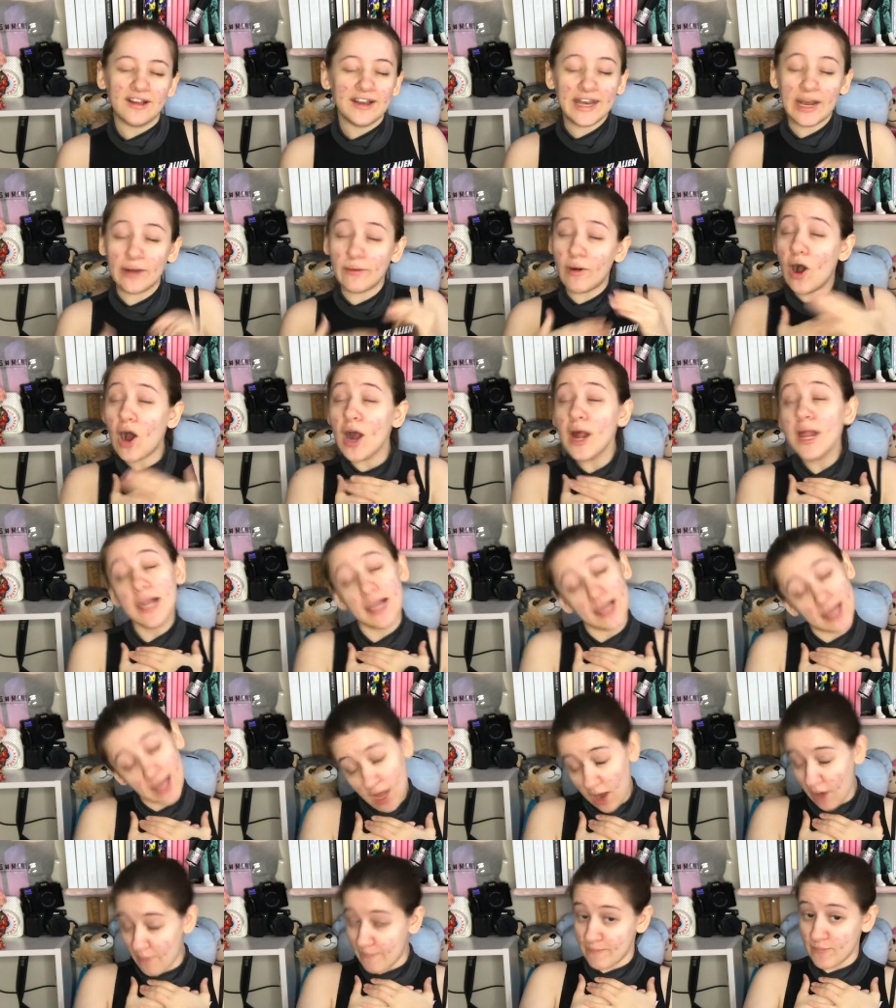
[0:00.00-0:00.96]
Now I
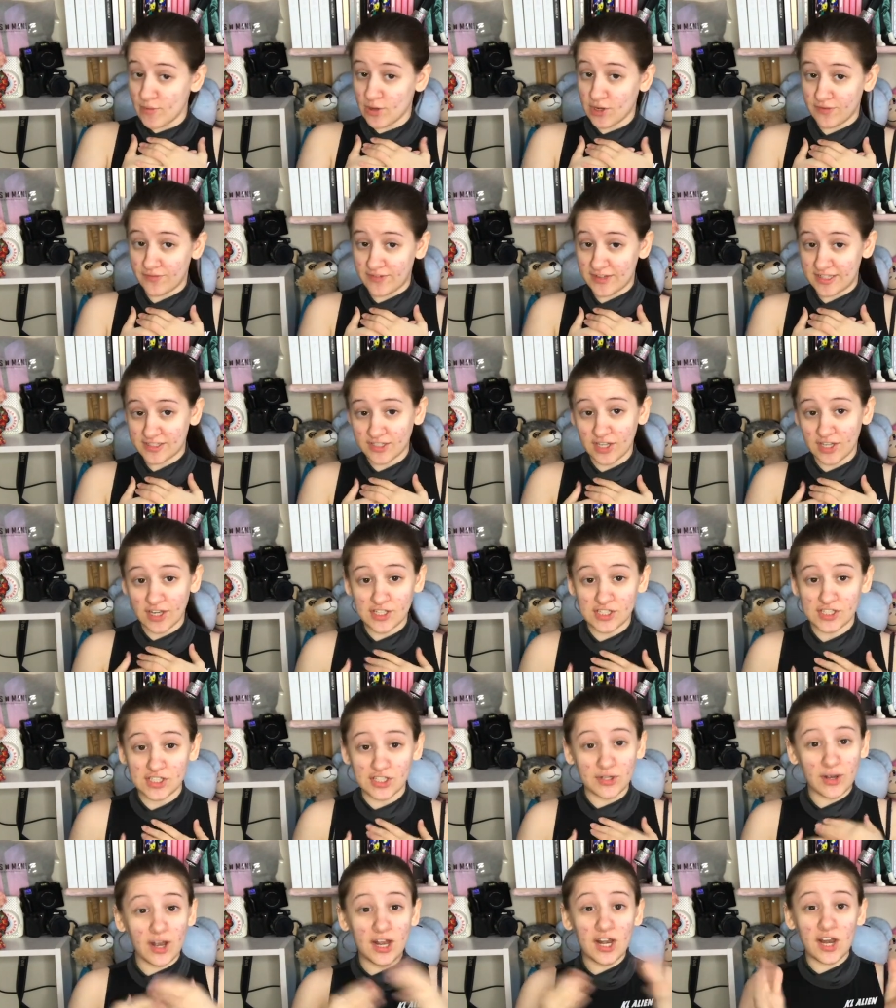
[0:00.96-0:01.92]
love movies, I
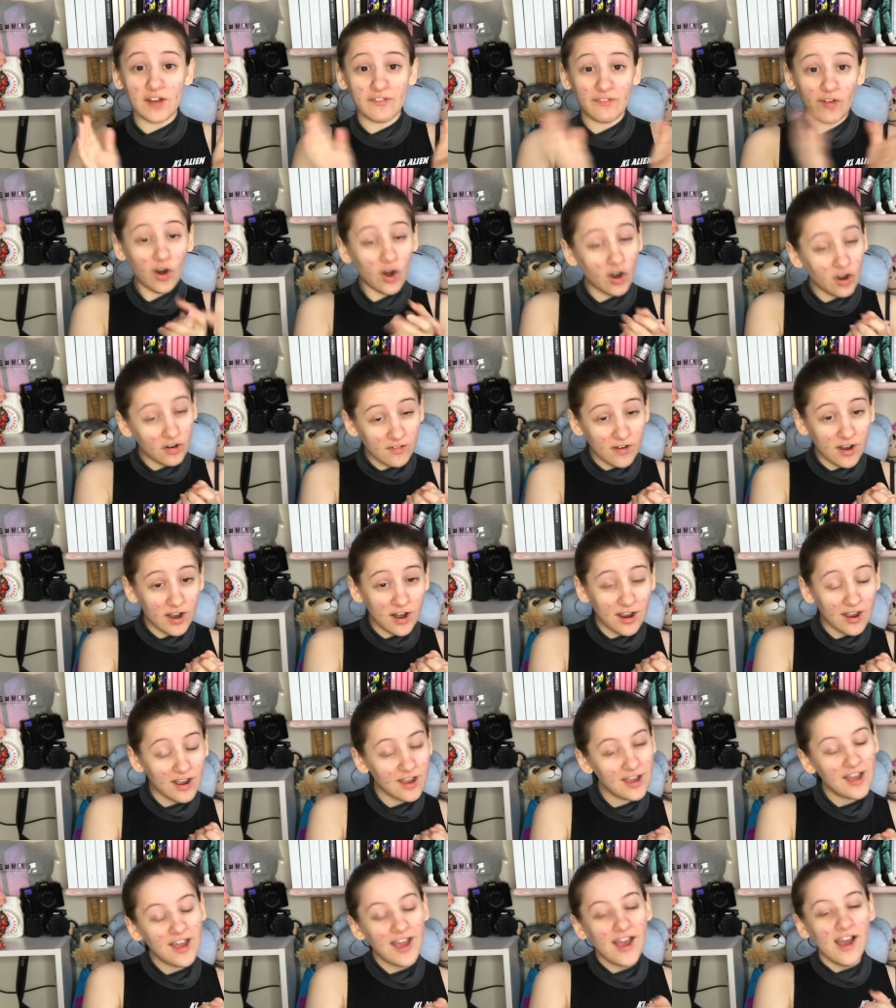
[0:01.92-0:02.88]
do. I love
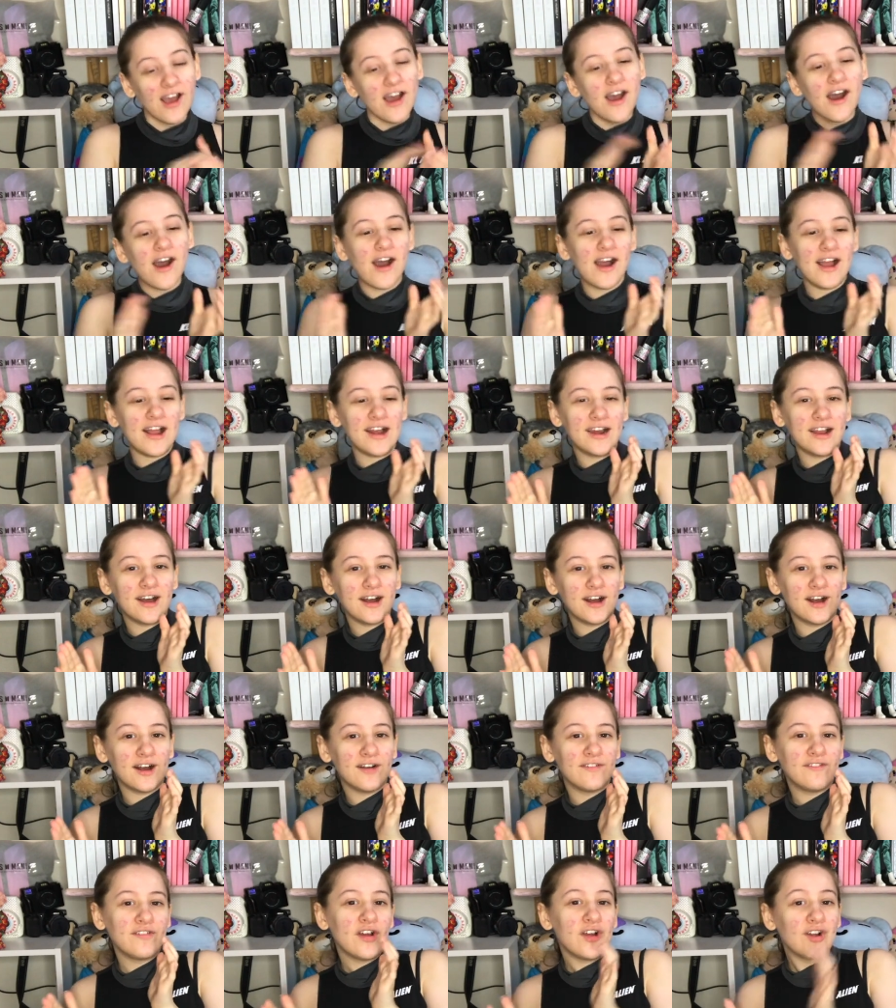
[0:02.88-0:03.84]
horror, I
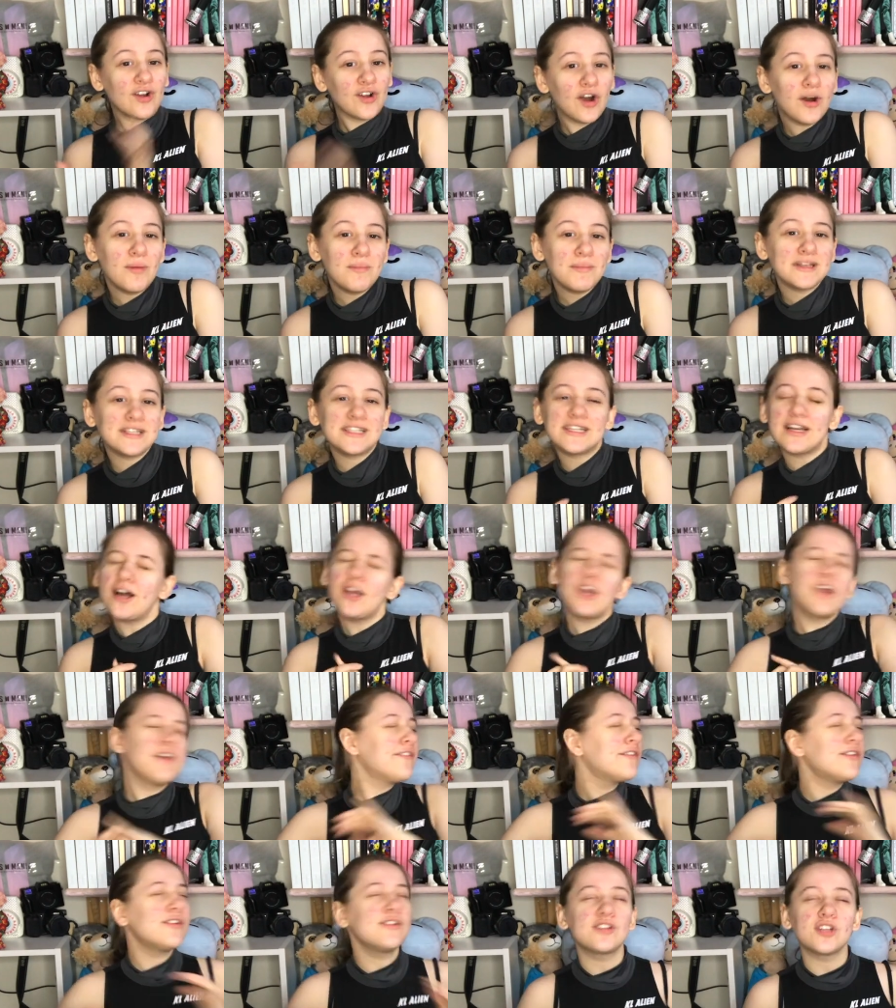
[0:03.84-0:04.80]
love comedy, I
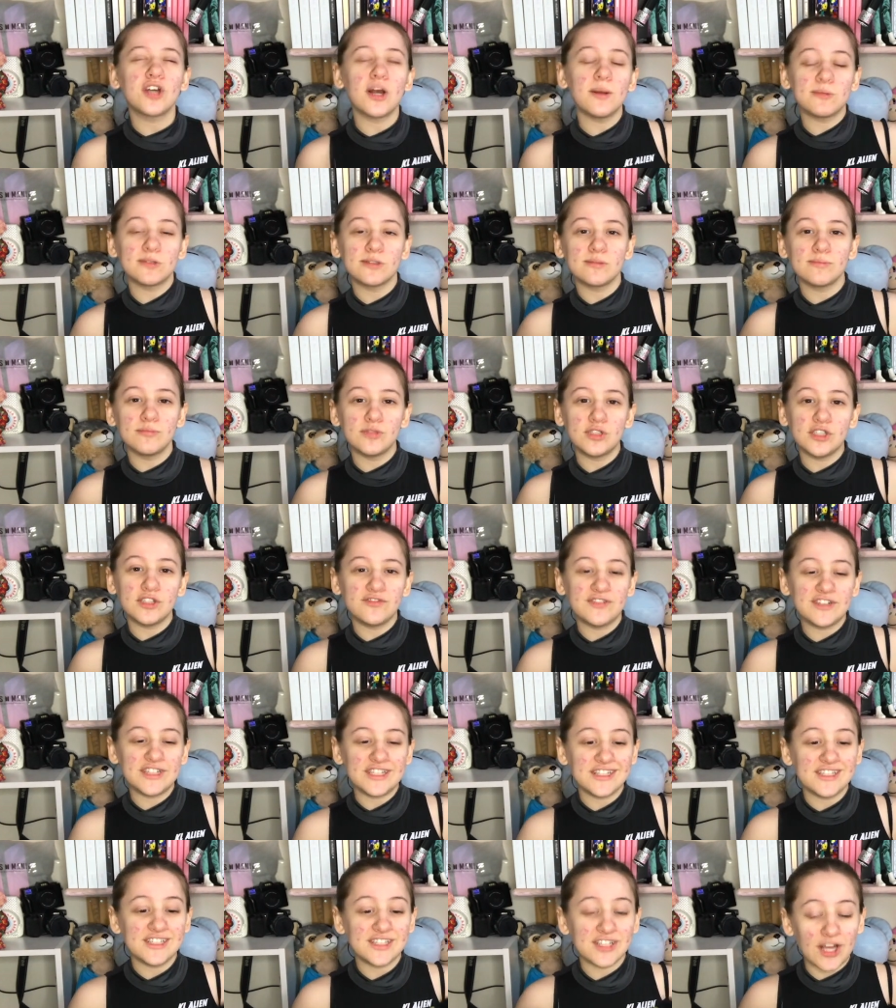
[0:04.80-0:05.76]
love all types of movies.